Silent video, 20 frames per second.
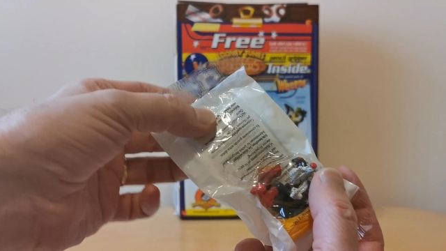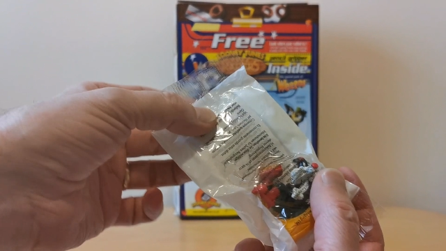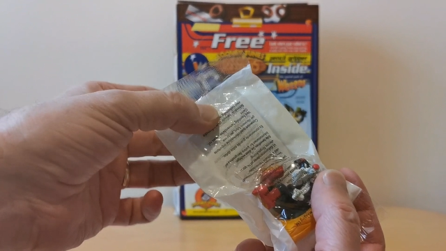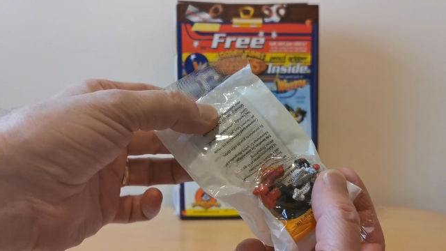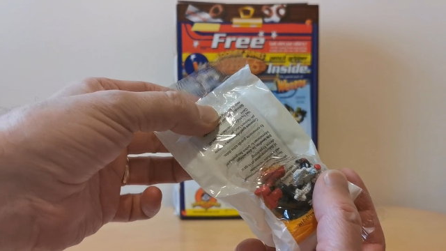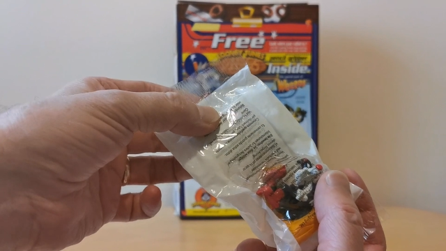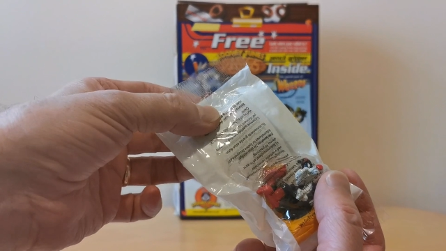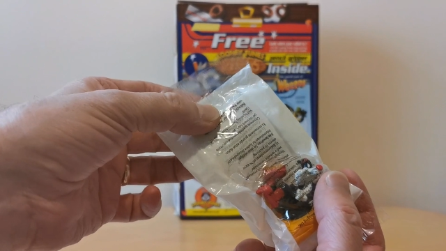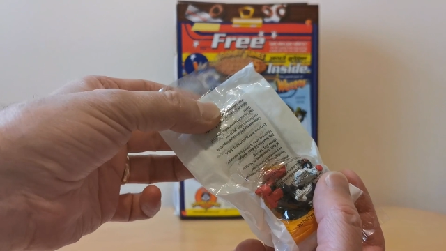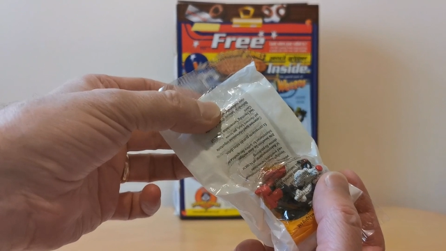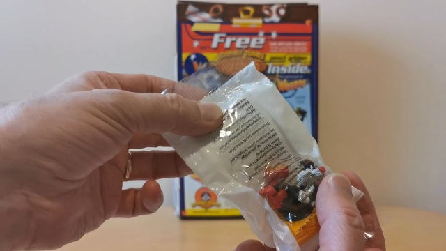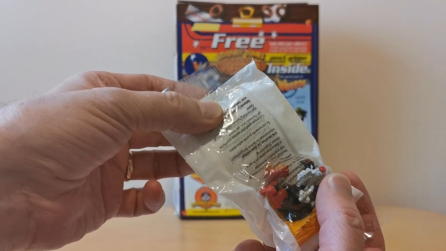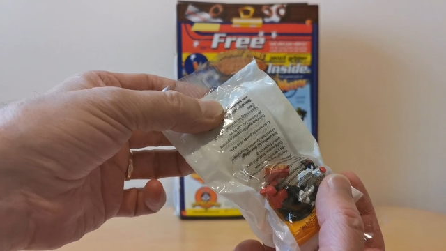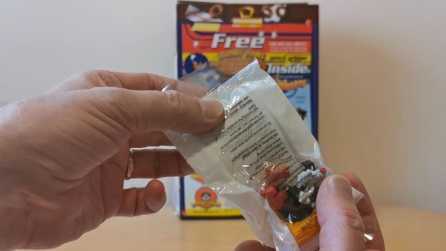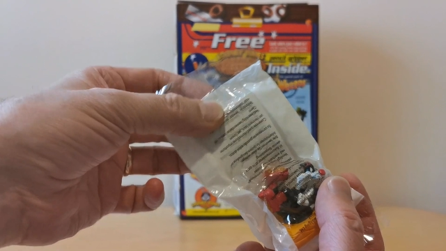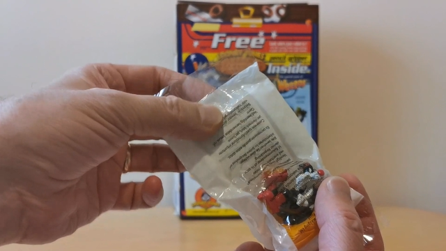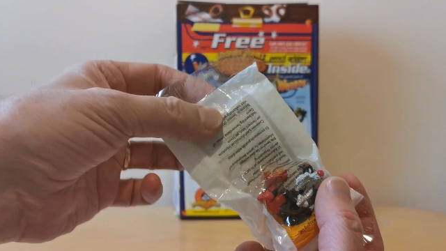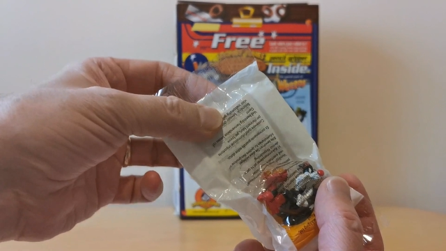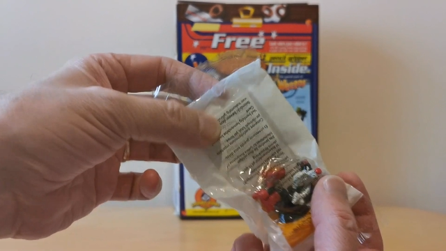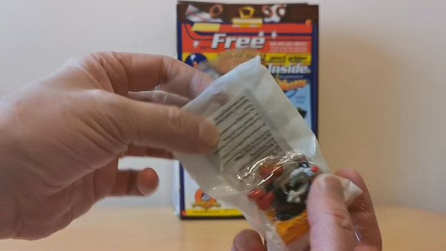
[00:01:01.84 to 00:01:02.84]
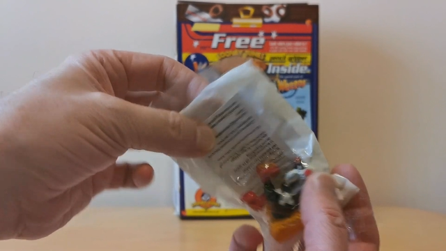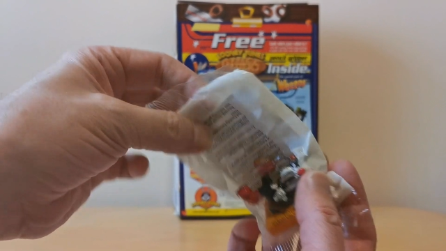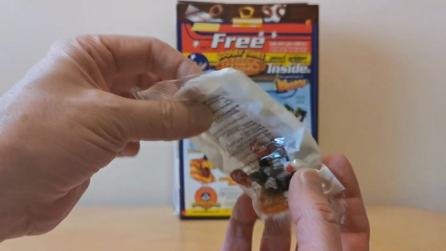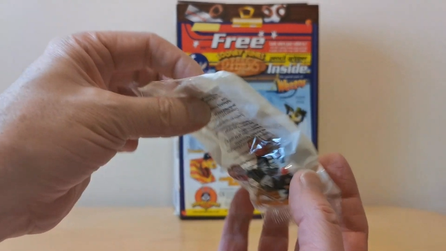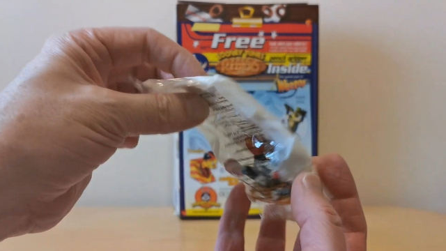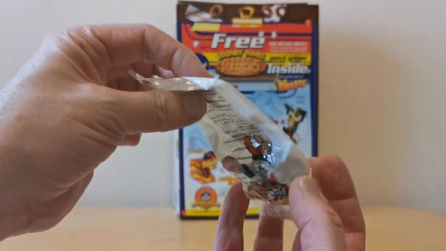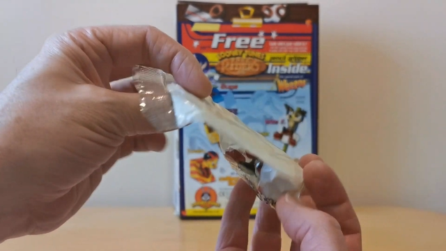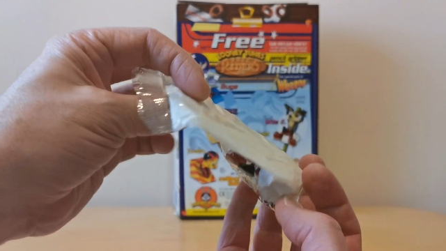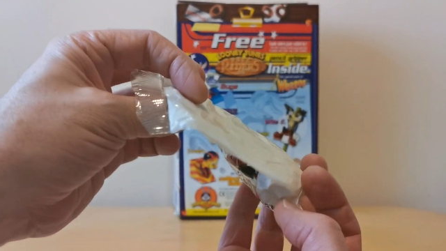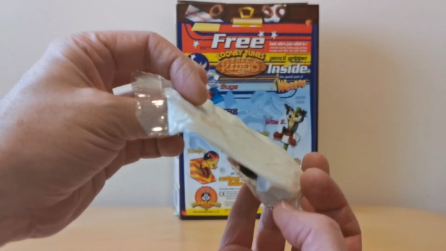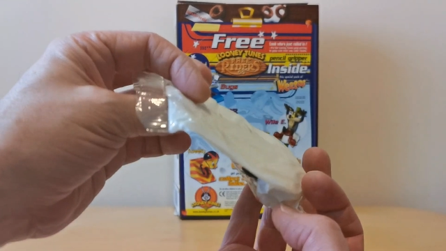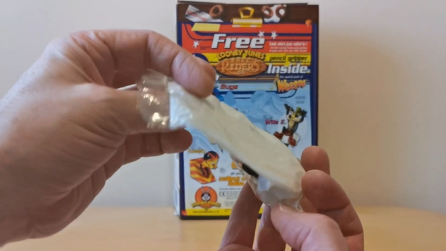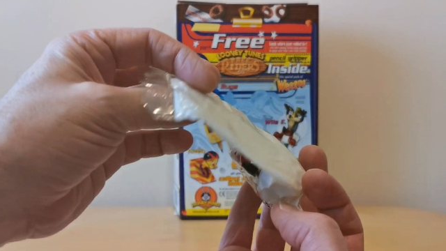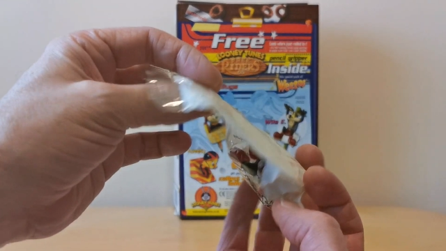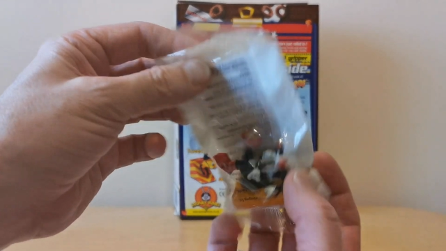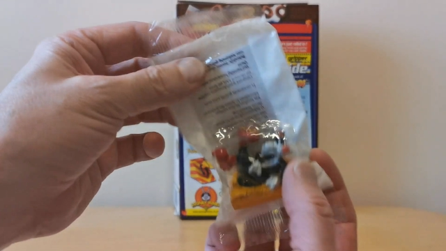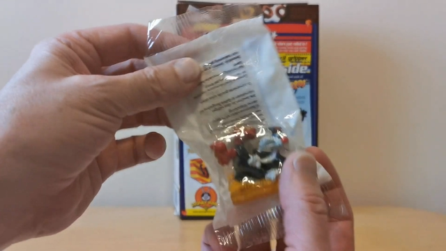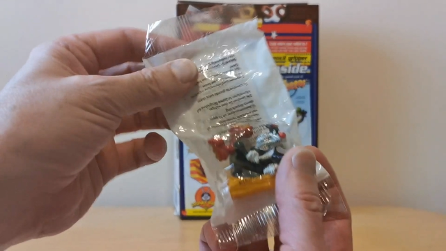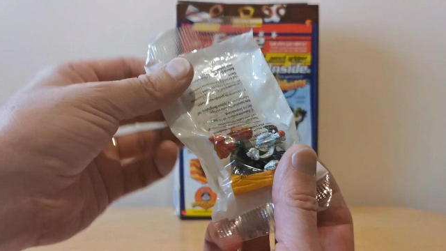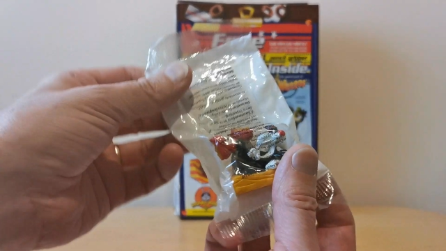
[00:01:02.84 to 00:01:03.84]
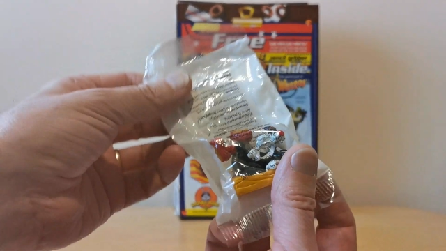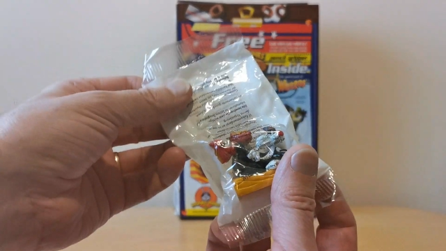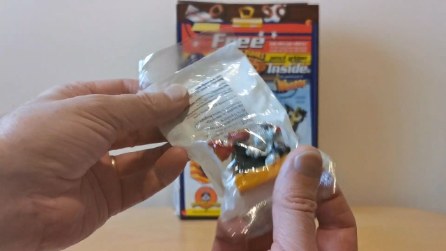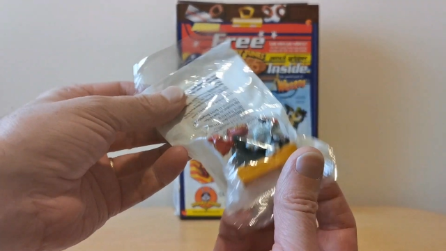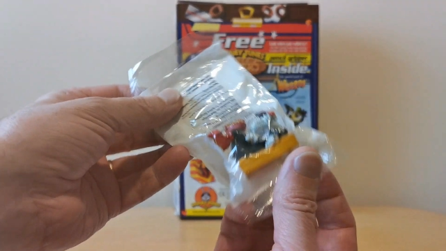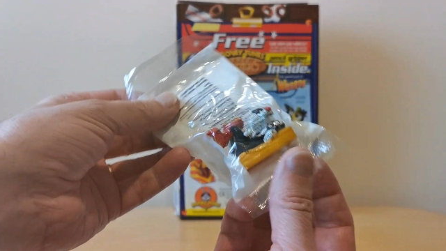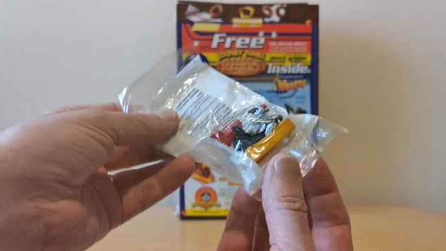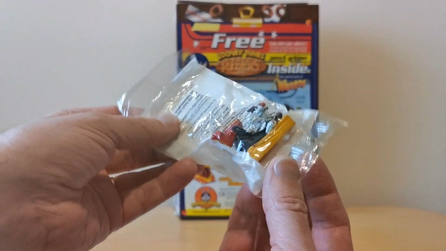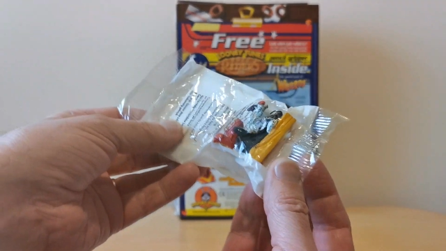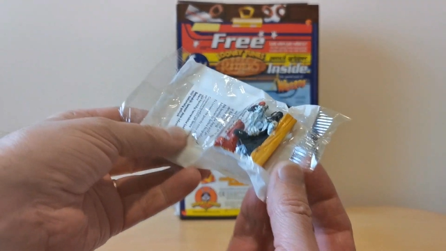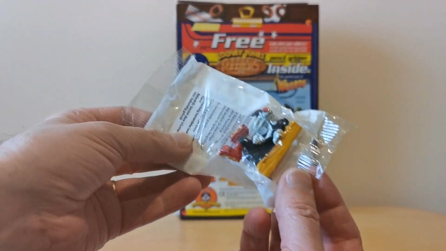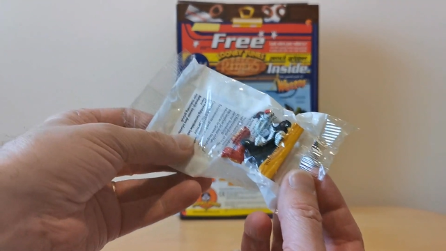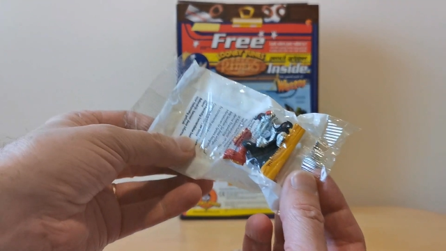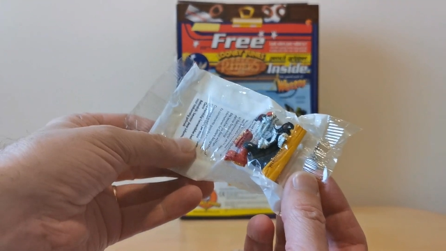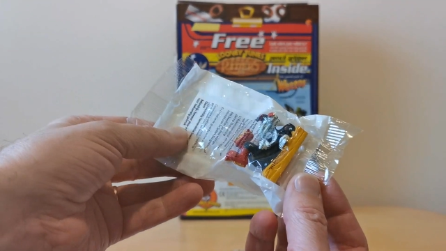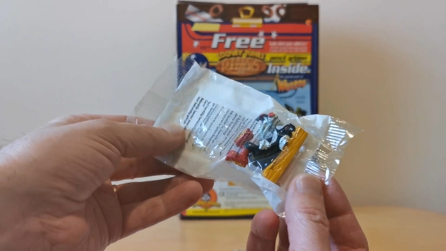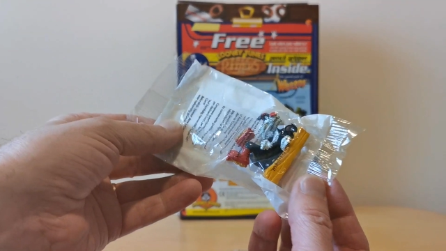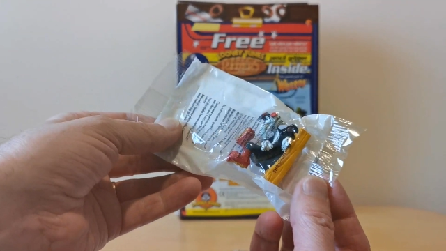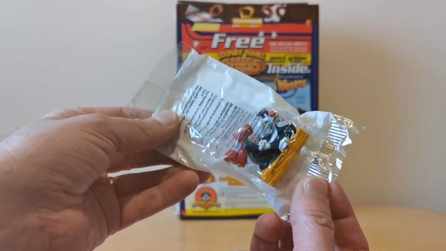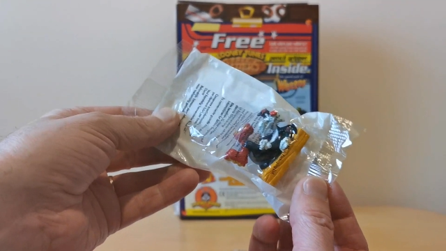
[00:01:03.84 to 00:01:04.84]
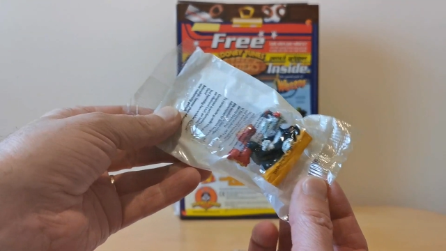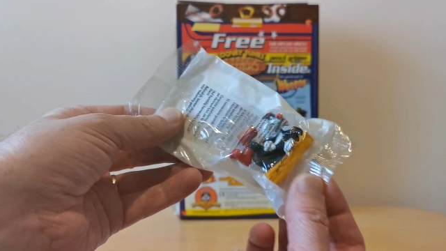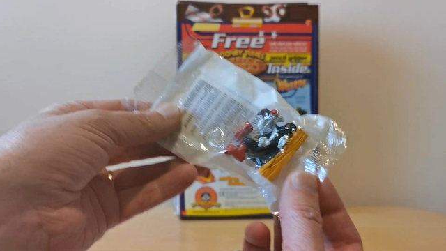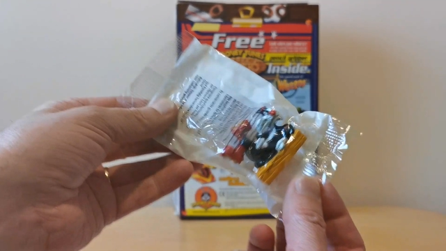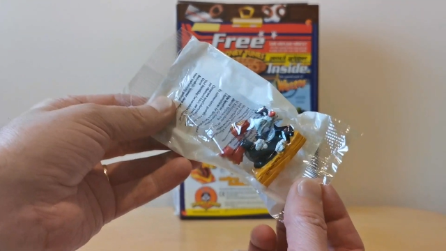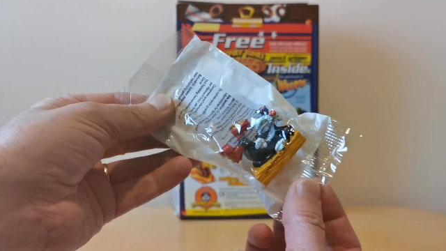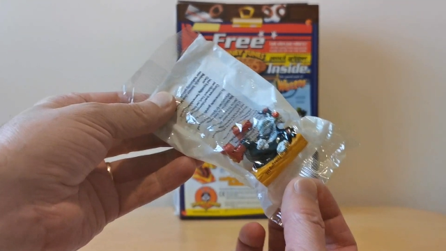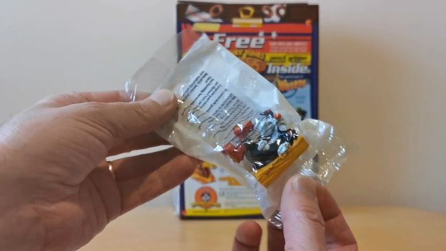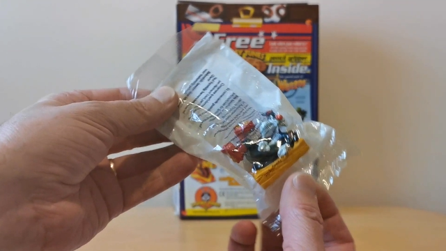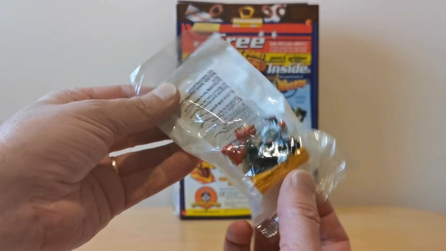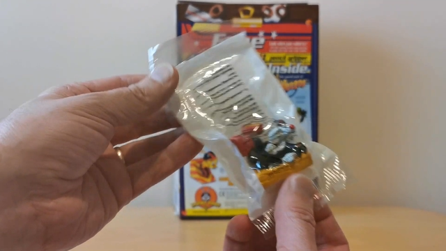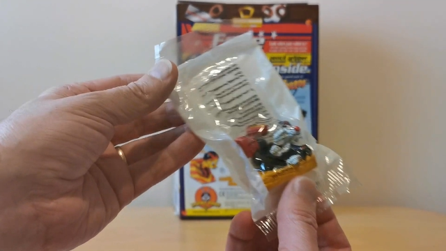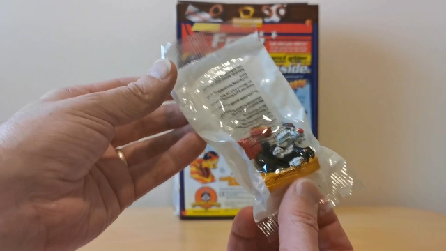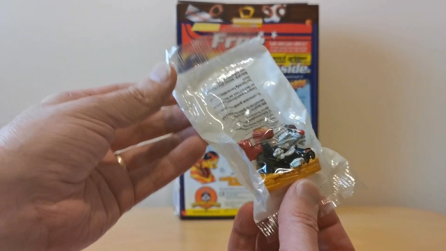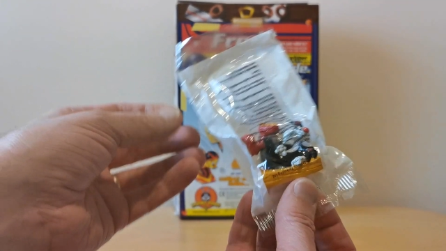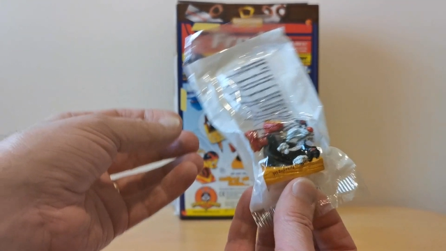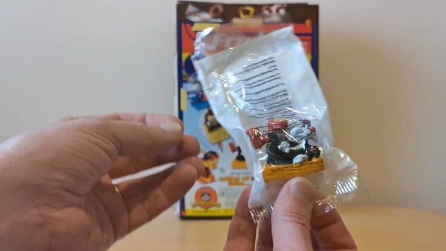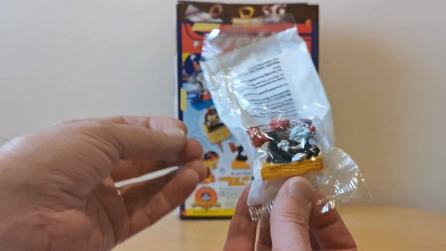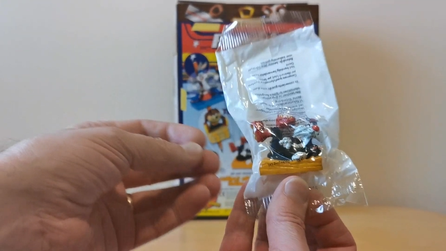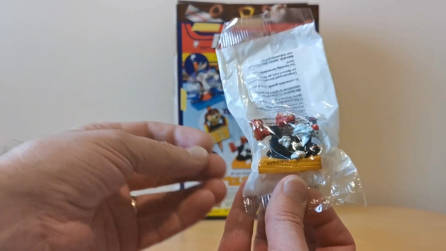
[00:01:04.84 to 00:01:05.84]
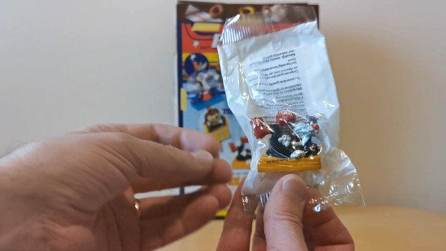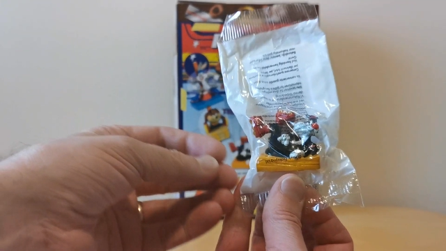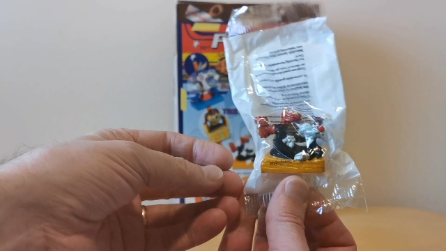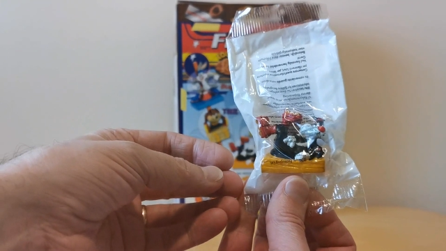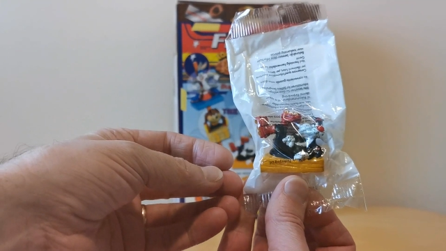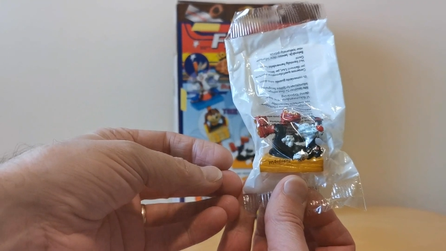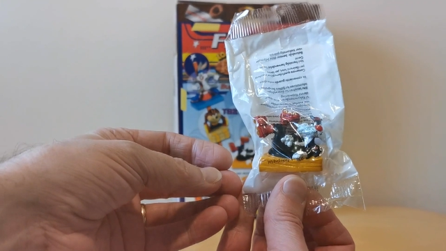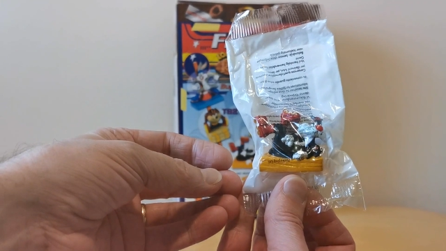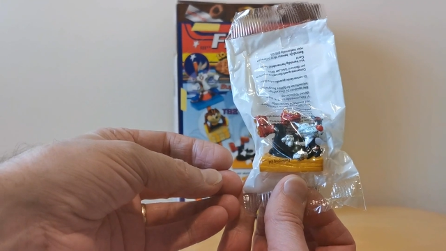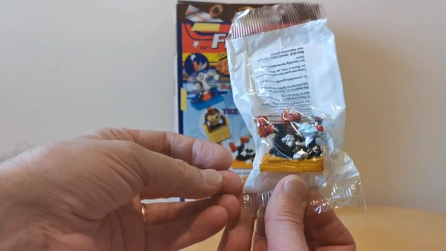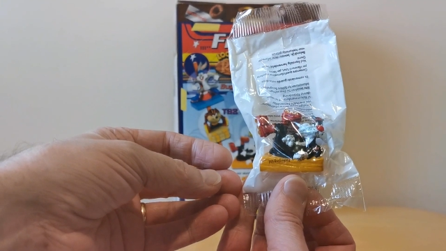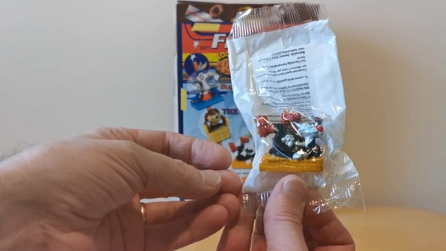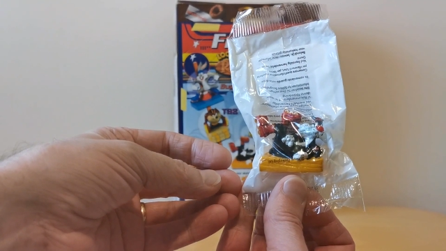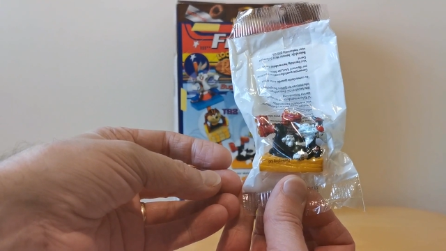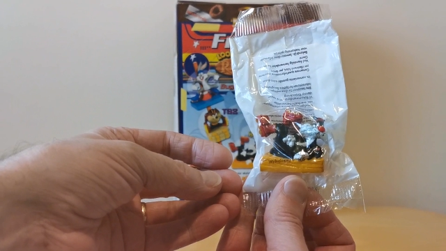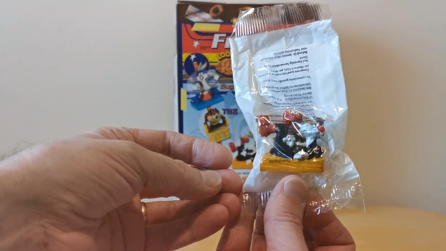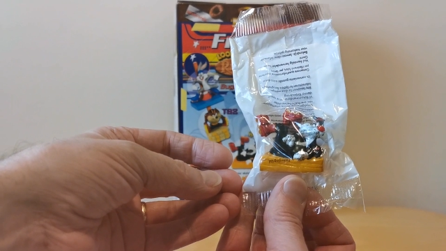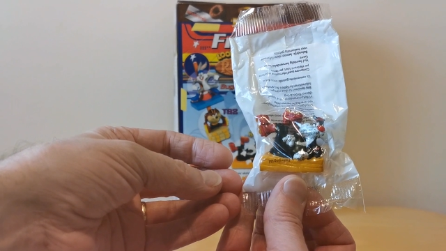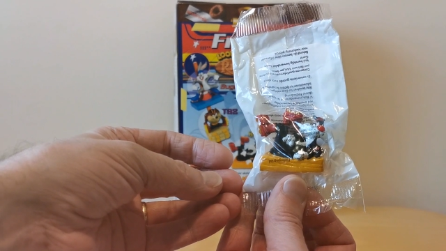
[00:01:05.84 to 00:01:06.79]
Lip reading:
(no speaker visible)